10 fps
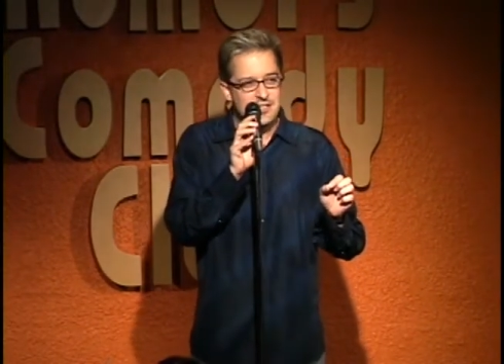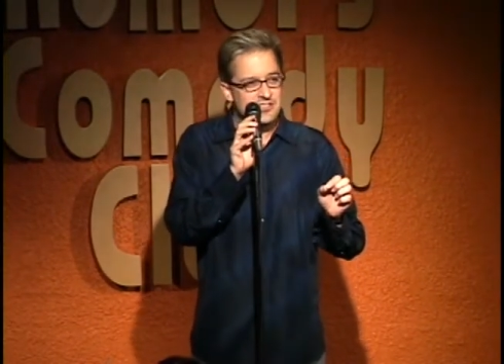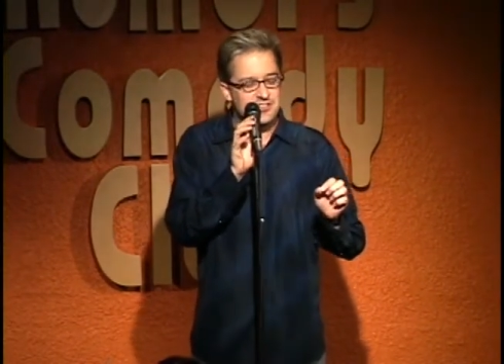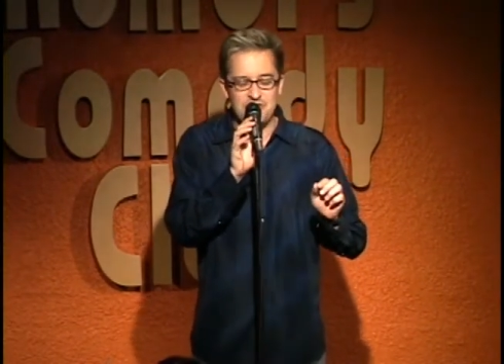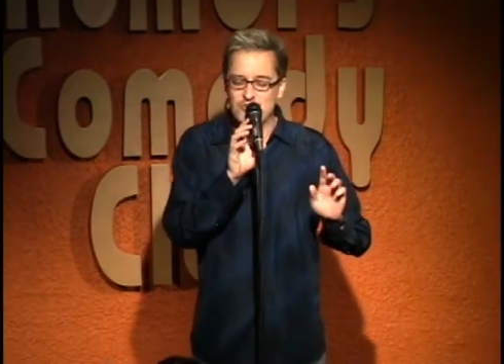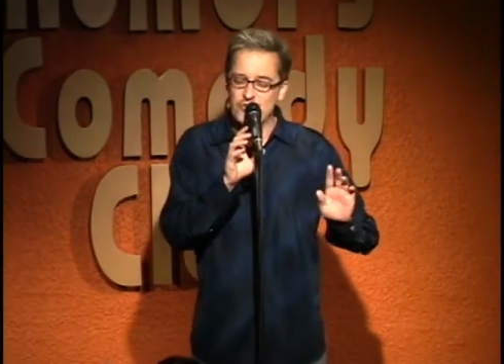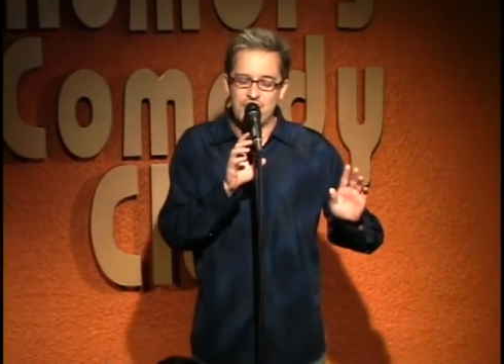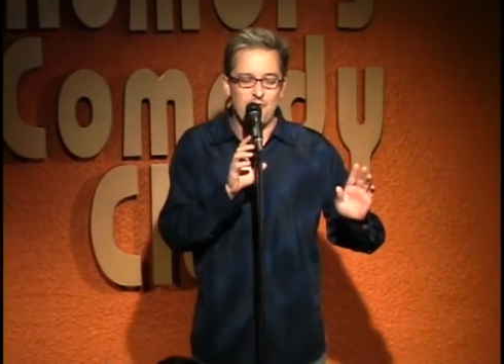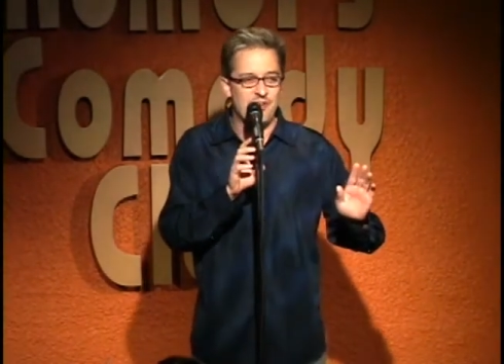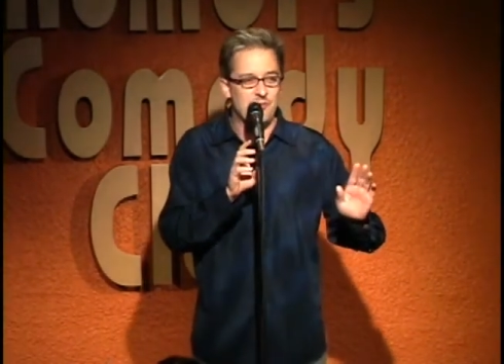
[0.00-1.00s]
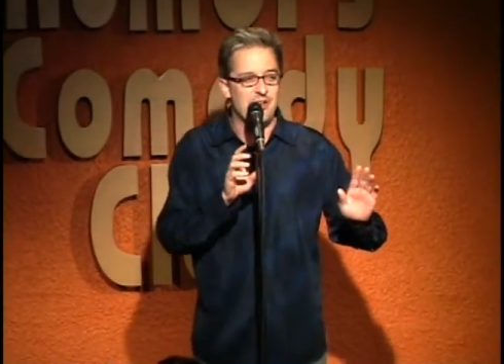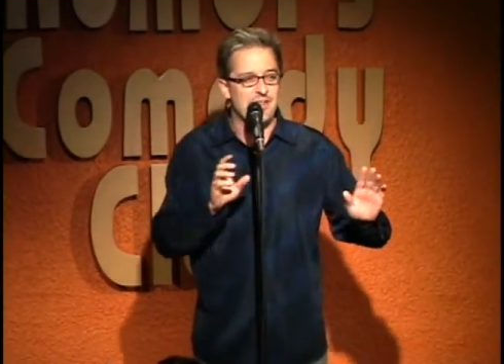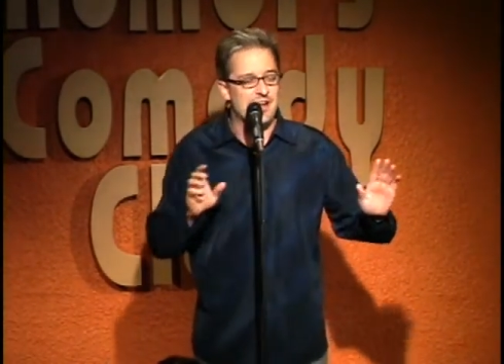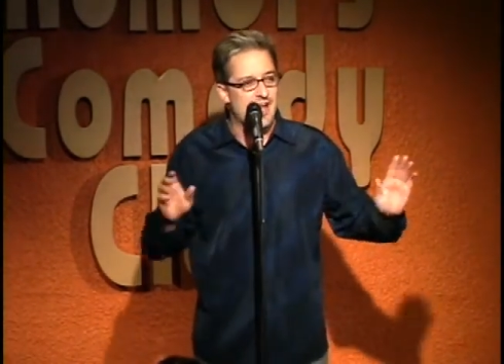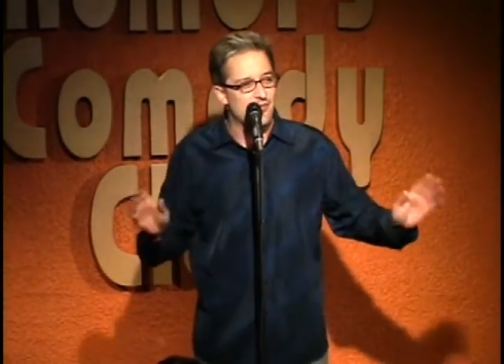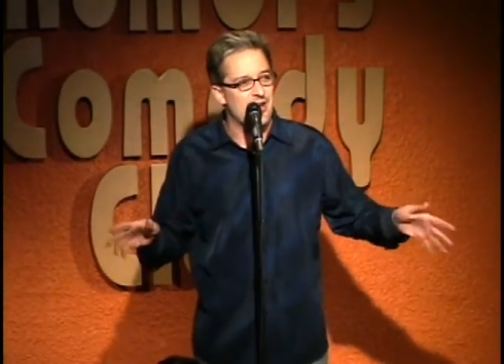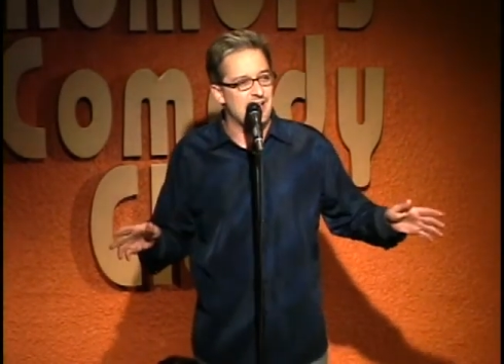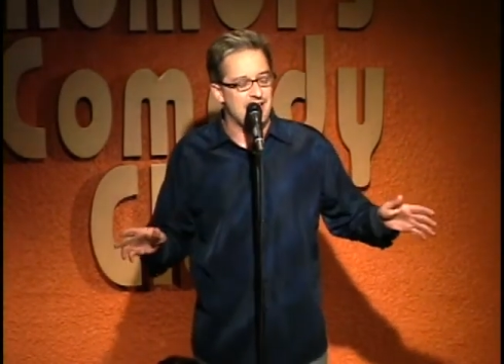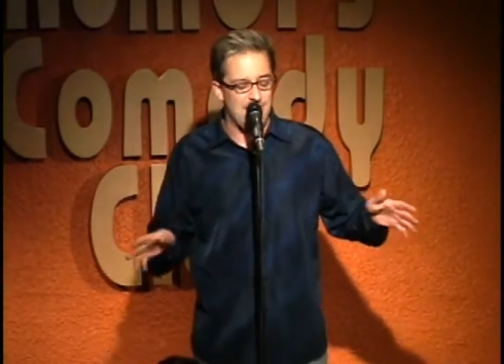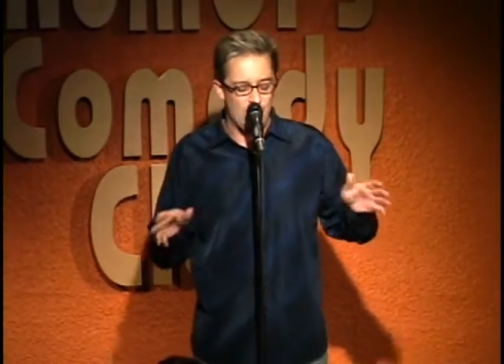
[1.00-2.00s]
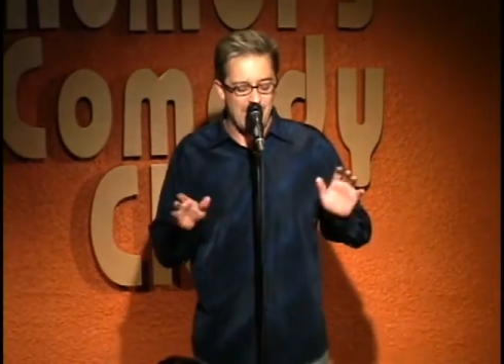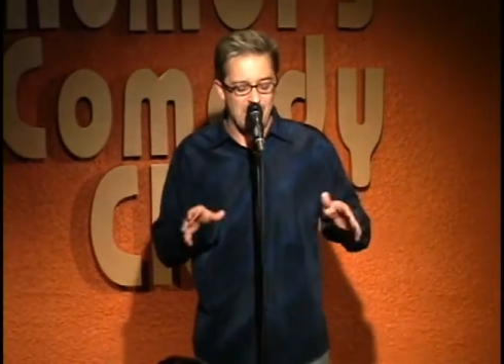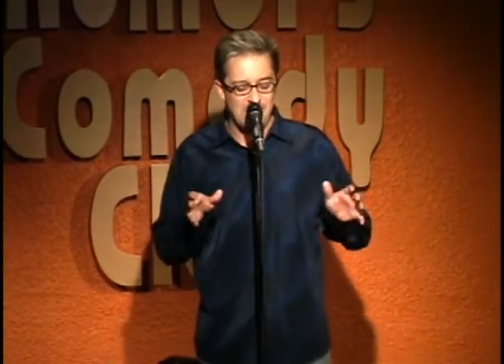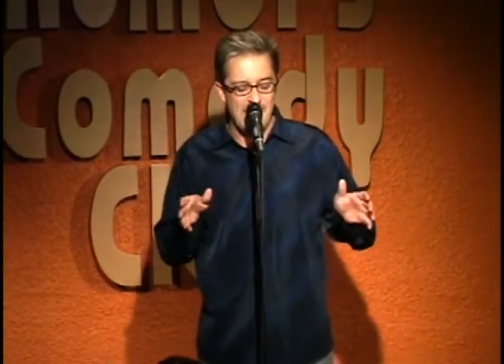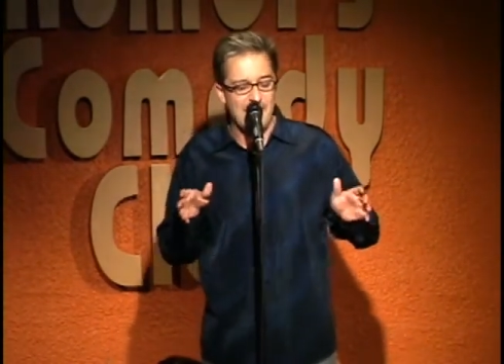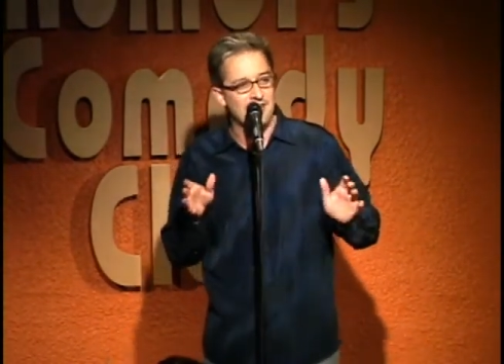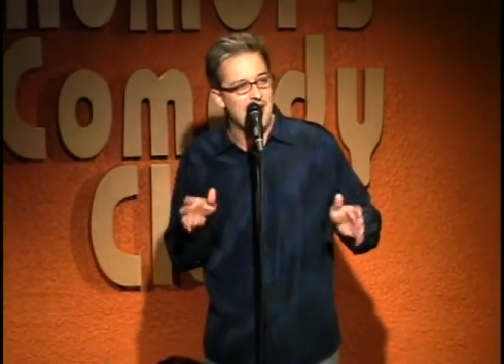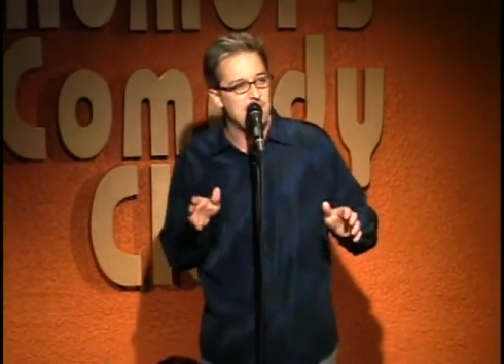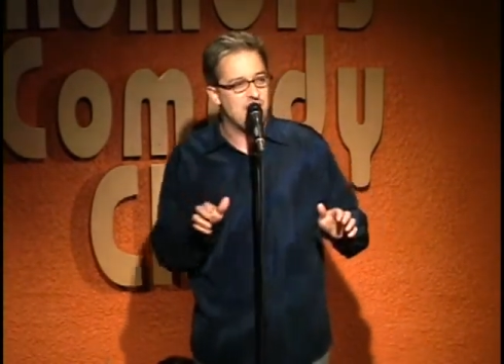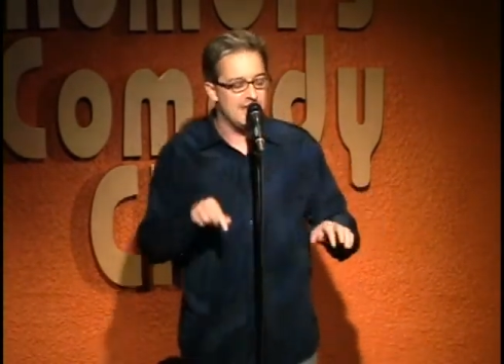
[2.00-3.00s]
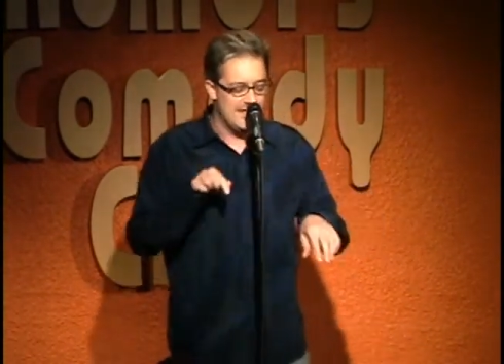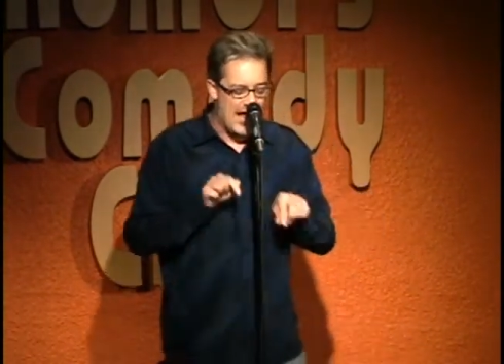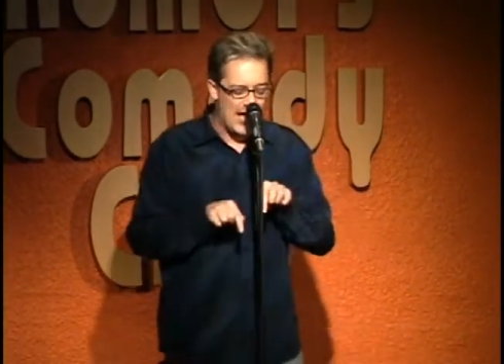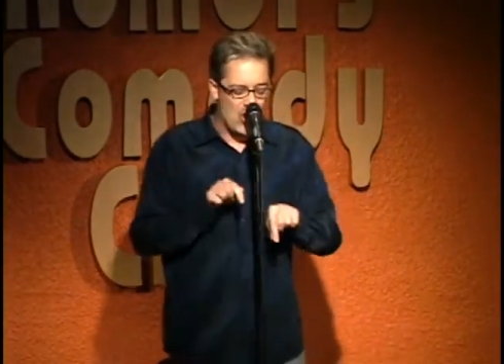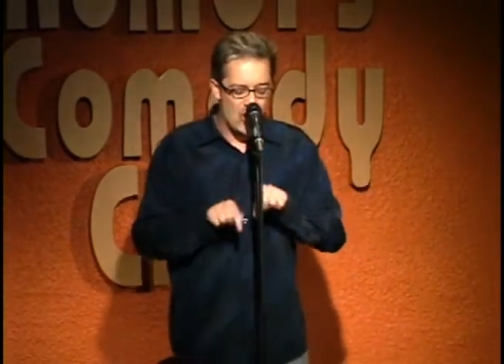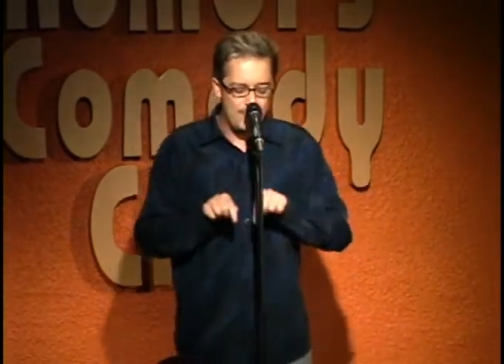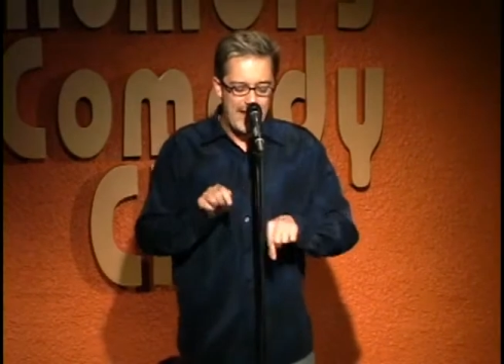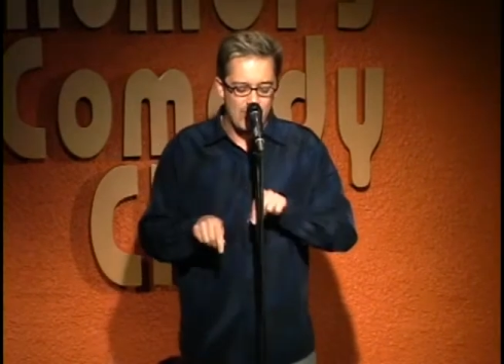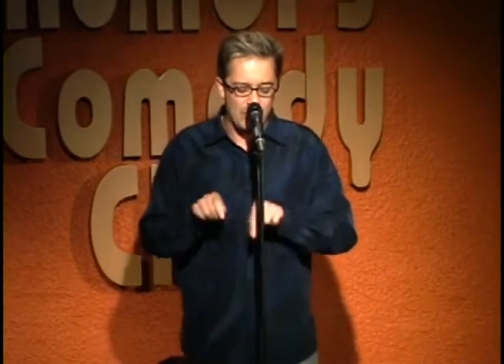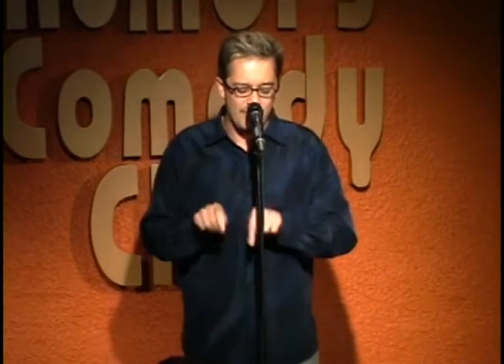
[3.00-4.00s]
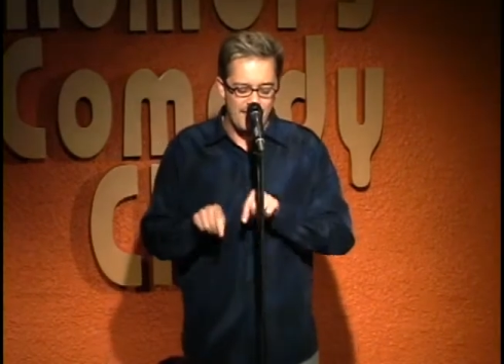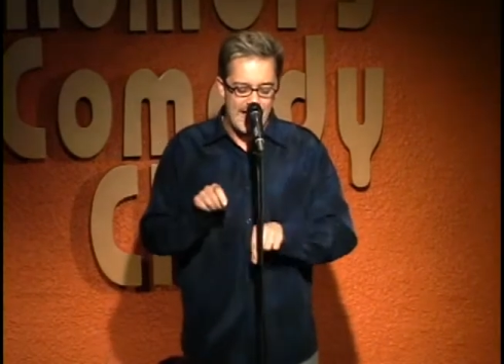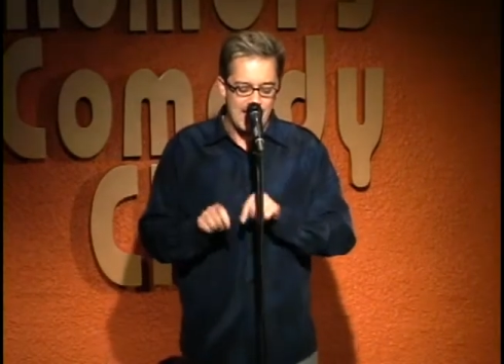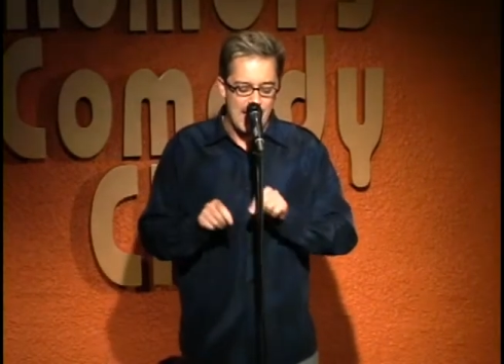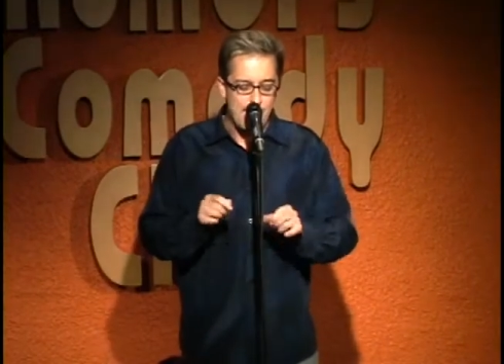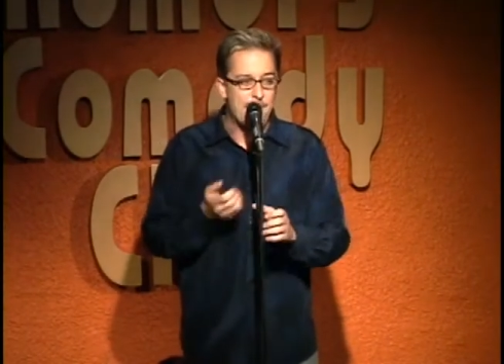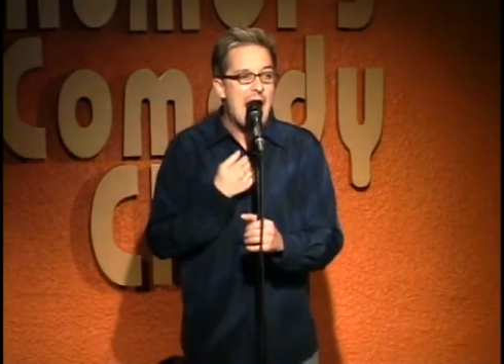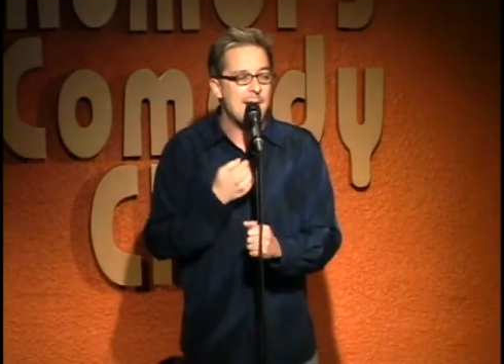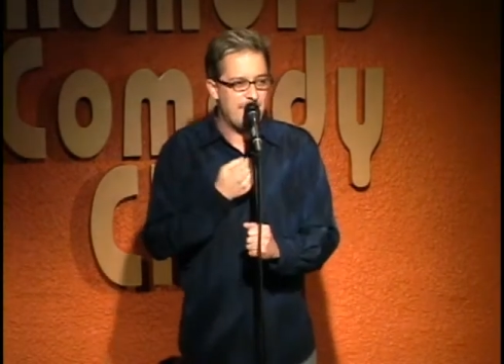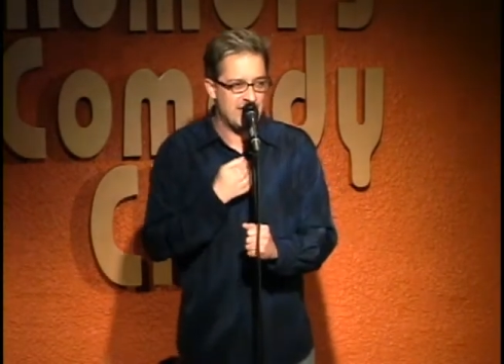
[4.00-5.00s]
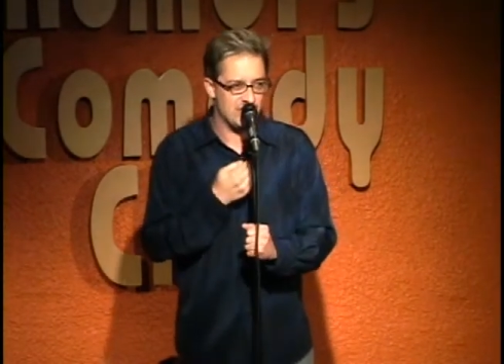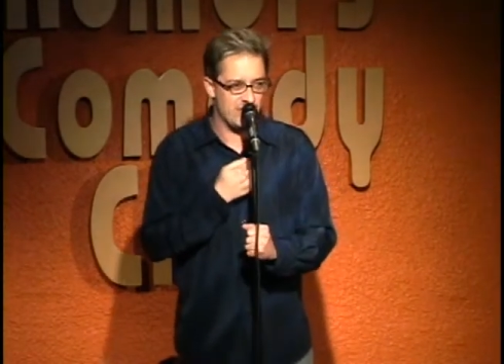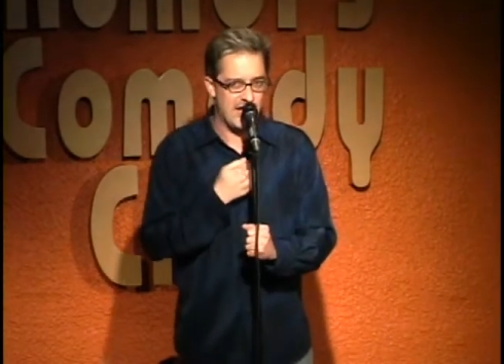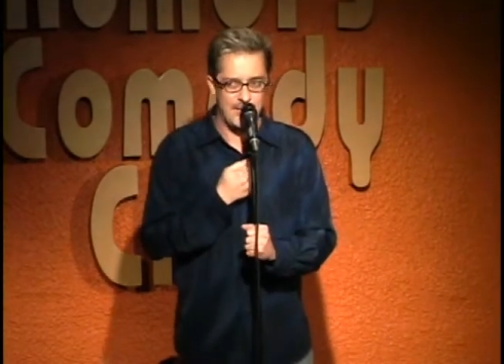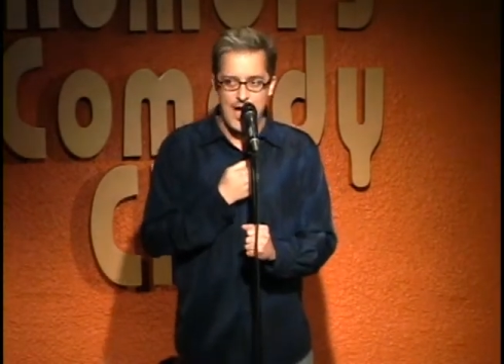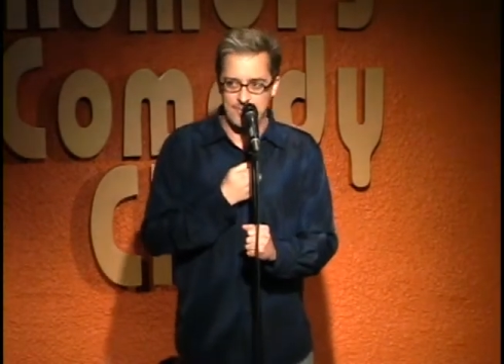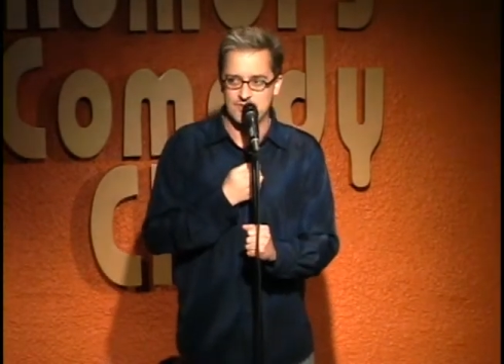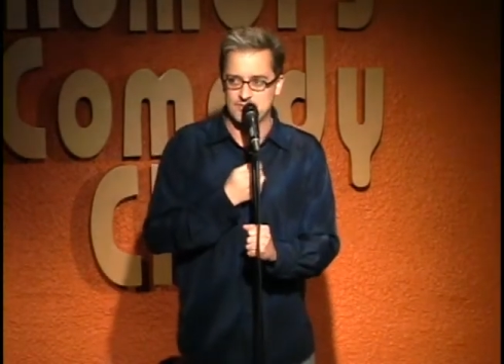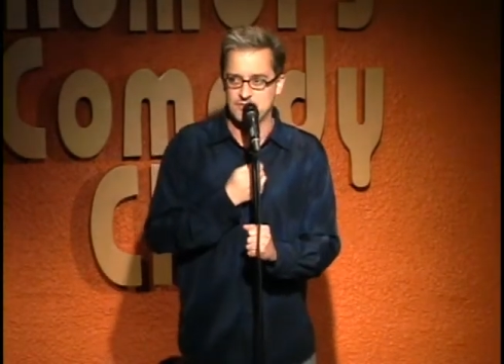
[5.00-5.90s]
This is a true story. I swear to God, the guy writing it, he went online, typed in "diehard Penguin fan," my picture came up.